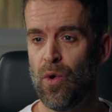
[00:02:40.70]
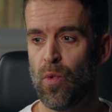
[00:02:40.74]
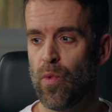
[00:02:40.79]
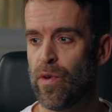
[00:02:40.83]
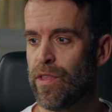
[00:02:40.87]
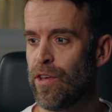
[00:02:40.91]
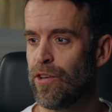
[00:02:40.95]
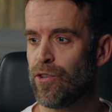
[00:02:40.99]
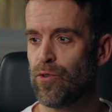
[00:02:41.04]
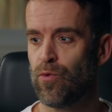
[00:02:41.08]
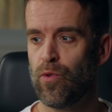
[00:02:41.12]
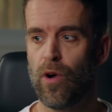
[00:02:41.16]

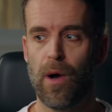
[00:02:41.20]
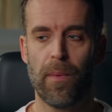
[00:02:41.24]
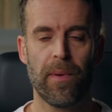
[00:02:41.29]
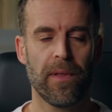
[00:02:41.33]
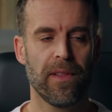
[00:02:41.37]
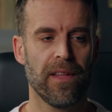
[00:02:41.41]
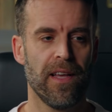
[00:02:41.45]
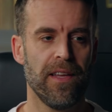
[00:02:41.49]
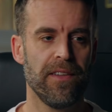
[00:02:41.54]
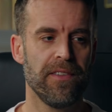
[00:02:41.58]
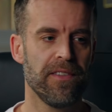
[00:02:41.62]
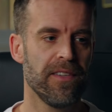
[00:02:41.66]
without swapping
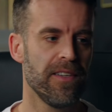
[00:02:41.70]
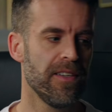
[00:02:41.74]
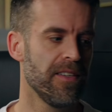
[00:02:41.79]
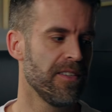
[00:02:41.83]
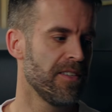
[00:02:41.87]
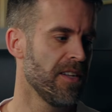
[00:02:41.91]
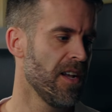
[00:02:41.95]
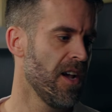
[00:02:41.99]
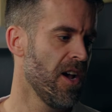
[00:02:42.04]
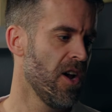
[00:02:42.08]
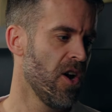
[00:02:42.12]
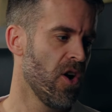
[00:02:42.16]

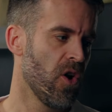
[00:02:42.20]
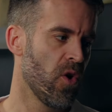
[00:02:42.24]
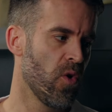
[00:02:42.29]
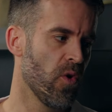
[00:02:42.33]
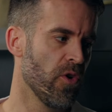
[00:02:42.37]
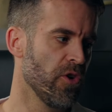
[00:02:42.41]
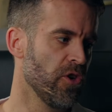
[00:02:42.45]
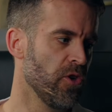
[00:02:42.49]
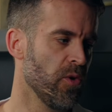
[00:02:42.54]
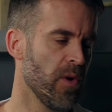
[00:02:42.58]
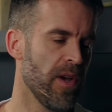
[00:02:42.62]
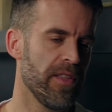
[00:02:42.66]
lenses
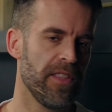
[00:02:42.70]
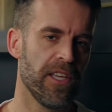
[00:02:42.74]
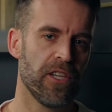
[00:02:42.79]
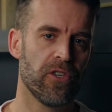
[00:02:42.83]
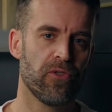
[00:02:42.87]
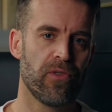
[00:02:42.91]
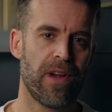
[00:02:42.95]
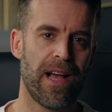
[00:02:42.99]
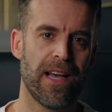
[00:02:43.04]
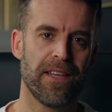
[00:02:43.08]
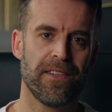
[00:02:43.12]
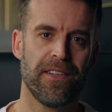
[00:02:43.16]
or doing anything
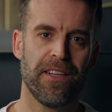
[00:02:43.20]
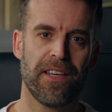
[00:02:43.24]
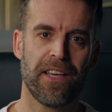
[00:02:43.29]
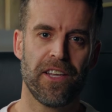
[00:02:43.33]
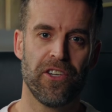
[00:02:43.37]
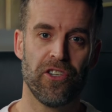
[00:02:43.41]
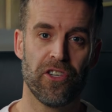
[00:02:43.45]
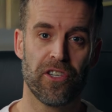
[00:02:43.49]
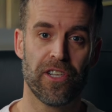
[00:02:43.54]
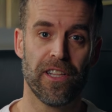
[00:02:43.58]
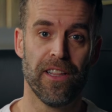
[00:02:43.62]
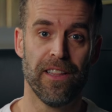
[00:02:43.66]
drastic
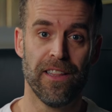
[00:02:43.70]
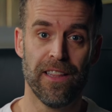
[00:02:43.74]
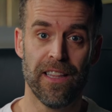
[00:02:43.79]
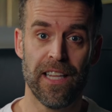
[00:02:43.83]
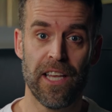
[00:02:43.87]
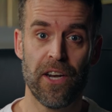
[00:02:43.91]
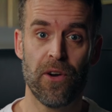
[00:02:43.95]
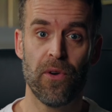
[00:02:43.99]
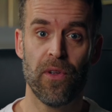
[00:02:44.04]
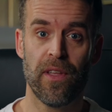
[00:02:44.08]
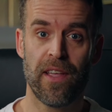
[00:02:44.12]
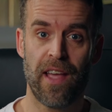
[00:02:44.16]
and just
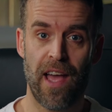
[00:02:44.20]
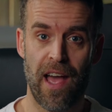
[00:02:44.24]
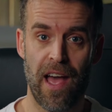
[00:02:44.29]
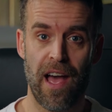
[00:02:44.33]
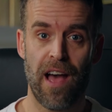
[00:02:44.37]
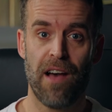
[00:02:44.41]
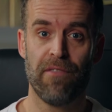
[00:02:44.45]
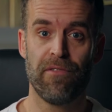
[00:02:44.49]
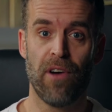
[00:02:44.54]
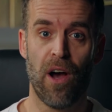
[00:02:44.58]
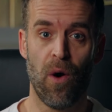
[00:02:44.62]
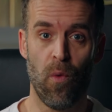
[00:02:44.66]
literally
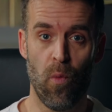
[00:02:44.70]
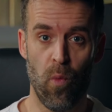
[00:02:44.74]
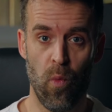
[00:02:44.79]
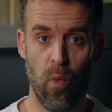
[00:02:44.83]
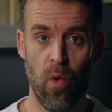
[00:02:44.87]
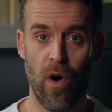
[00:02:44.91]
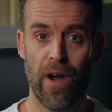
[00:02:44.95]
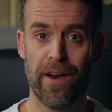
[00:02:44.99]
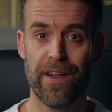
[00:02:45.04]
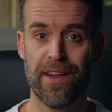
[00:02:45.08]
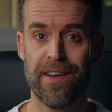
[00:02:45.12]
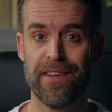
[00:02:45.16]
have a
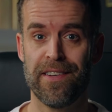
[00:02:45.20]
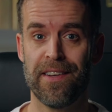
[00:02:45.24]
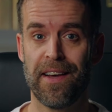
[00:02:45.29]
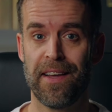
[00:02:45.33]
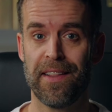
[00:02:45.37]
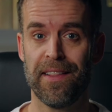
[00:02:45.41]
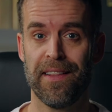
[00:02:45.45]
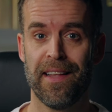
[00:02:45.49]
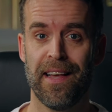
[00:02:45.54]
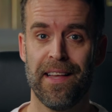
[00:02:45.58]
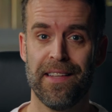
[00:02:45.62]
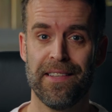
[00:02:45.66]
one and
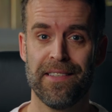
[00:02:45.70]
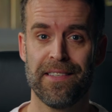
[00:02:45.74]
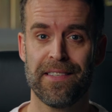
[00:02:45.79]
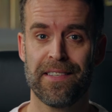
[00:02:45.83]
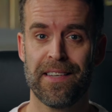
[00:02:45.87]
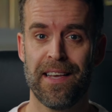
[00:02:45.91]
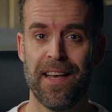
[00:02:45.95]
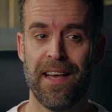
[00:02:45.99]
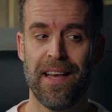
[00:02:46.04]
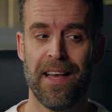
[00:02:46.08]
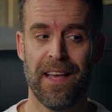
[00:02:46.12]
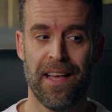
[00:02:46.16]
done lens,
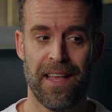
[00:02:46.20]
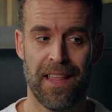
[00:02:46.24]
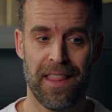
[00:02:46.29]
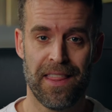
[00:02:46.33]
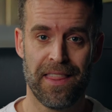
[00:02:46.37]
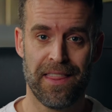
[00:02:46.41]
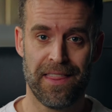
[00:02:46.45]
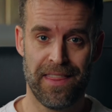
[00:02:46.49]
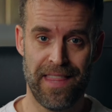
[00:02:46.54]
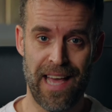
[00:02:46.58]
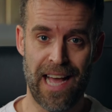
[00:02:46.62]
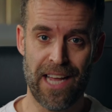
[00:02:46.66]

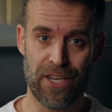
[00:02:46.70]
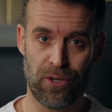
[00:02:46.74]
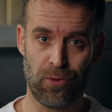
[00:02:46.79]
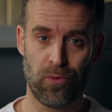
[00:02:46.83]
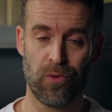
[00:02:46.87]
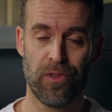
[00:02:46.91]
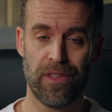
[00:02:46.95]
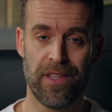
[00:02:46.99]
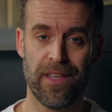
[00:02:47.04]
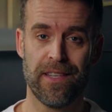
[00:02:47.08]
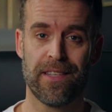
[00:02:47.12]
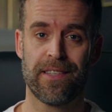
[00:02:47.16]
that's
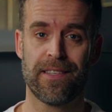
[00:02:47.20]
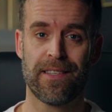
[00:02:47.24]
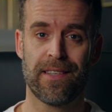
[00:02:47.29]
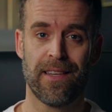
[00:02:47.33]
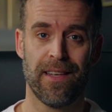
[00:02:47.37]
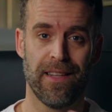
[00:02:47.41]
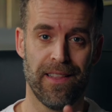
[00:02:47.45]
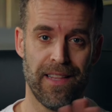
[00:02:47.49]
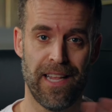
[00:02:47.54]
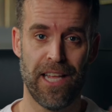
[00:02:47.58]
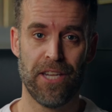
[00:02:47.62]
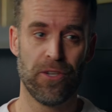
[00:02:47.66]
where this
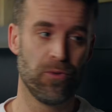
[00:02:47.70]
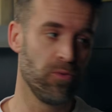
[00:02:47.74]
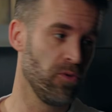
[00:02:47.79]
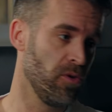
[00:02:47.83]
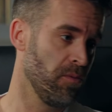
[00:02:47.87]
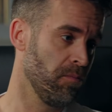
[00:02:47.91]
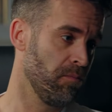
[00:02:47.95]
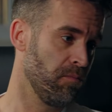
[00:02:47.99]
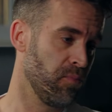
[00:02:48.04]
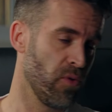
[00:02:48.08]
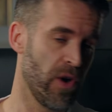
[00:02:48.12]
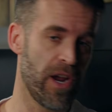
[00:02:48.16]
lens will
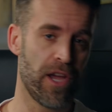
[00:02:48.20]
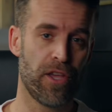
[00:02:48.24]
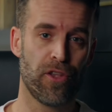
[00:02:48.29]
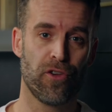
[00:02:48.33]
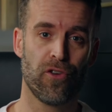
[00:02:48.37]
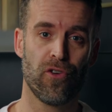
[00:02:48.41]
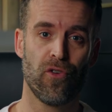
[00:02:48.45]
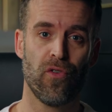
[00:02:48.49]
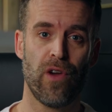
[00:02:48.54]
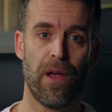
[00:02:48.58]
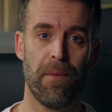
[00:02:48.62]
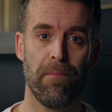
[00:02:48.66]
break
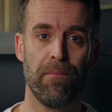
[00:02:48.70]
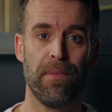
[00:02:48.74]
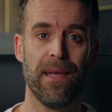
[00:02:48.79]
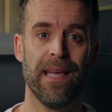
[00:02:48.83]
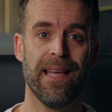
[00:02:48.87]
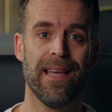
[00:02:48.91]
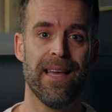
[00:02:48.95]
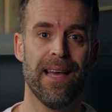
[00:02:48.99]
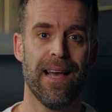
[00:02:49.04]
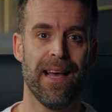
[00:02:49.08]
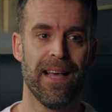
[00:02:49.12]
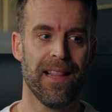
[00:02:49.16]
through and
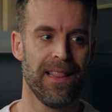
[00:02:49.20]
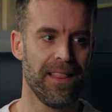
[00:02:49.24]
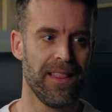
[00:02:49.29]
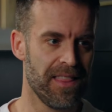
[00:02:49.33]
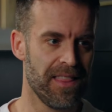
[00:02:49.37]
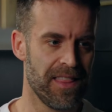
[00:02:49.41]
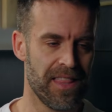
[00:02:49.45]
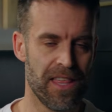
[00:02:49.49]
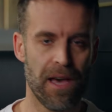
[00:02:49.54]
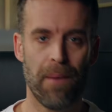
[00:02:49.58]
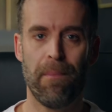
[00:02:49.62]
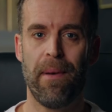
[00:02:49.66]
be
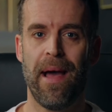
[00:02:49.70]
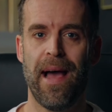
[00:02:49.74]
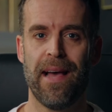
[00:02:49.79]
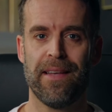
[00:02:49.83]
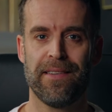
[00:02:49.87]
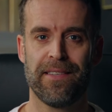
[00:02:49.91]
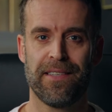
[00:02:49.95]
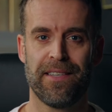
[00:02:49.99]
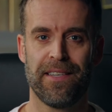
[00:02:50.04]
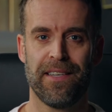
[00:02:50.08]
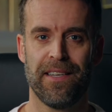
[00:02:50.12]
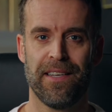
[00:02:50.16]
the
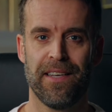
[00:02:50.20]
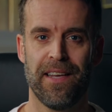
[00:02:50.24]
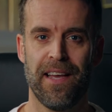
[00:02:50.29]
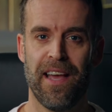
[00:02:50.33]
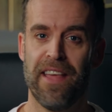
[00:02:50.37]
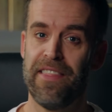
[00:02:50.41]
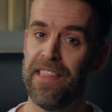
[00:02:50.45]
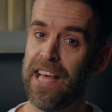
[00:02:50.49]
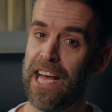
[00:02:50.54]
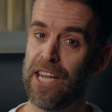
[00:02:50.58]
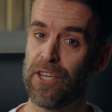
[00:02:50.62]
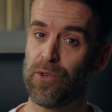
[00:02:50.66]
best.
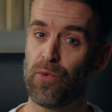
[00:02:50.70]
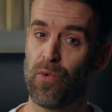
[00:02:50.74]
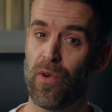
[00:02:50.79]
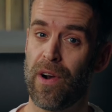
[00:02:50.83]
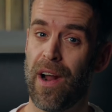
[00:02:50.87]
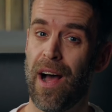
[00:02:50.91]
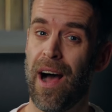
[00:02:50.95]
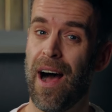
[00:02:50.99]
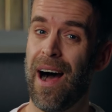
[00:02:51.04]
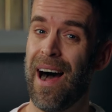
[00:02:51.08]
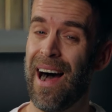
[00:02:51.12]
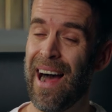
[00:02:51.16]
And that's what
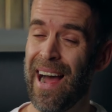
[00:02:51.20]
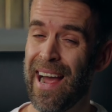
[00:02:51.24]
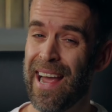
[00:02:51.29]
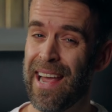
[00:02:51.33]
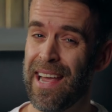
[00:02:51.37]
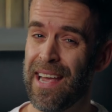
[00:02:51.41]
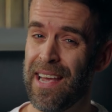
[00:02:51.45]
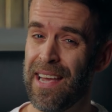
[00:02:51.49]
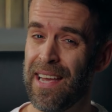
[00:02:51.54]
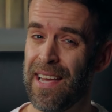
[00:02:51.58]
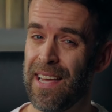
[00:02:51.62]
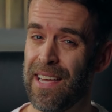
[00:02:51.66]

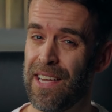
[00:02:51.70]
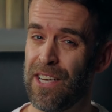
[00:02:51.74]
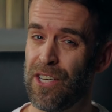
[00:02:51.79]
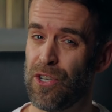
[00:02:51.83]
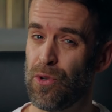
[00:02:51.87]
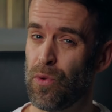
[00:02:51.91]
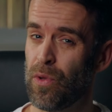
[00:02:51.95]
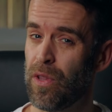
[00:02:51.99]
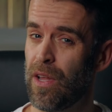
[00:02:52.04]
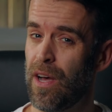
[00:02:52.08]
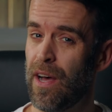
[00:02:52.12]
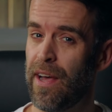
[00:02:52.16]
I
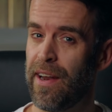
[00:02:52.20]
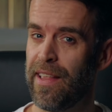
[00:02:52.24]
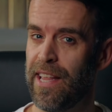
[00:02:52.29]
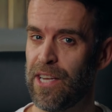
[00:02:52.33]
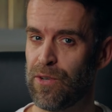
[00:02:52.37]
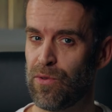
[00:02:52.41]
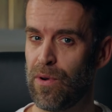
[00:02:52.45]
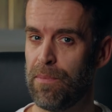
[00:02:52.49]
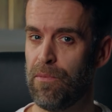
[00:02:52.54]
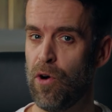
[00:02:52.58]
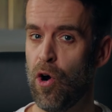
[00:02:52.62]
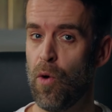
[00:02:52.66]
do a lot, and
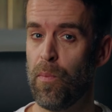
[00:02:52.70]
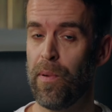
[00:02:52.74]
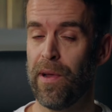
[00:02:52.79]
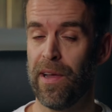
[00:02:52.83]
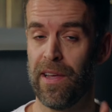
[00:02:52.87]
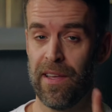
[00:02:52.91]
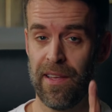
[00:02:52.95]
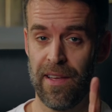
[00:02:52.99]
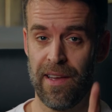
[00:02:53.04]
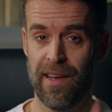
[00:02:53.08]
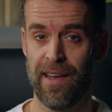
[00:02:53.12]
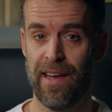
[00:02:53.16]
that's what I'm
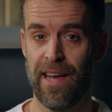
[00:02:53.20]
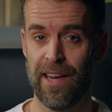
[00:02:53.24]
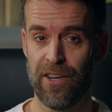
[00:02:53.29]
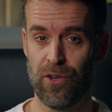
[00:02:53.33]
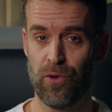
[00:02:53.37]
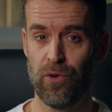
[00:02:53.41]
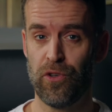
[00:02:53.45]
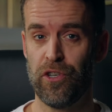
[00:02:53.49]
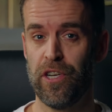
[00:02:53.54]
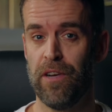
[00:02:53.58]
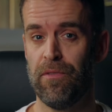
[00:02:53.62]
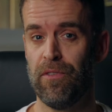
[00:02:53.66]
hoping
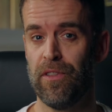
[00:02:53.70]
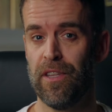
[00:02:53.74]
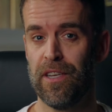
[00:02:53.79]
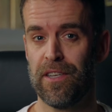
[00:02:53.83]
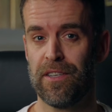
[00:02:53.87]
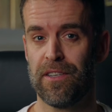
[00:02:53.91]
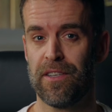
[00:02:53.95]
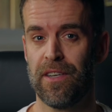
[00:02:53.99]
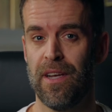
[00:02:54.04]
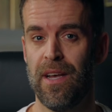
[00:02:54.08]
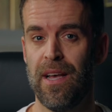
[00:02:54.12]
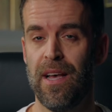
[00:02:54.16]
to achieve with
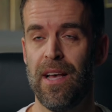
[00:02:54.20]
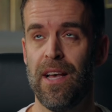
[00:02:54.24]
this.